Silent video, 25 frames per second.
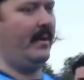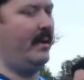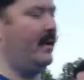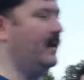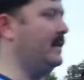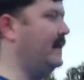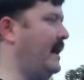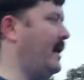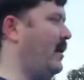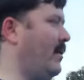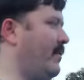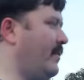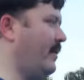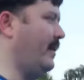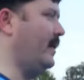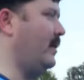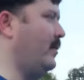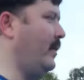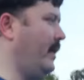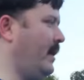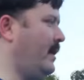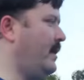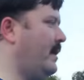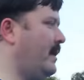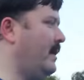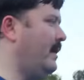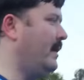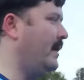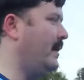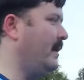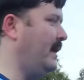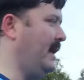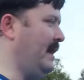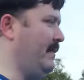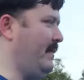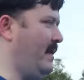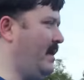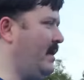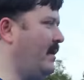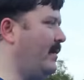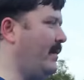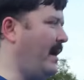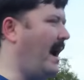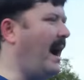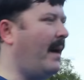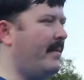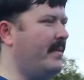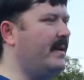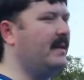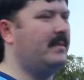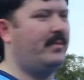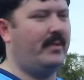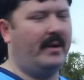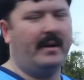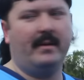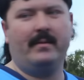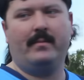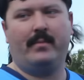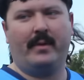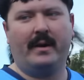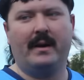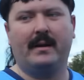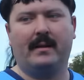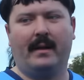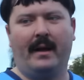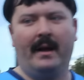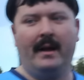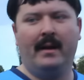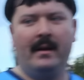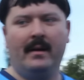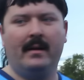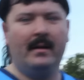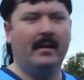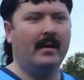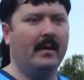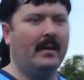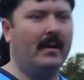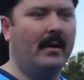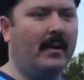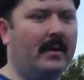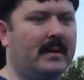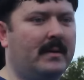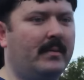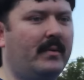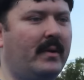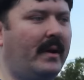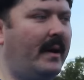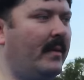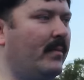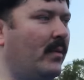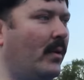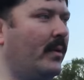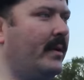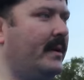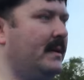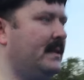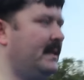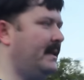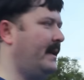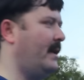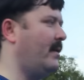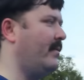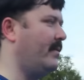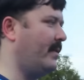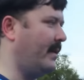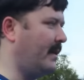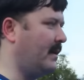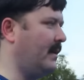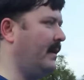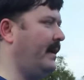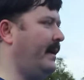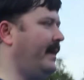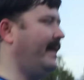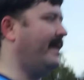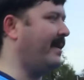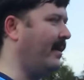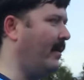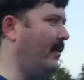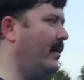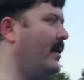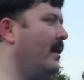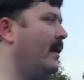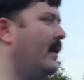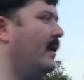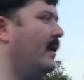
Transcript: because they're not very quick in the mid. I mean, it's pretty clean. We've got some clean ball users. They're not very clean. So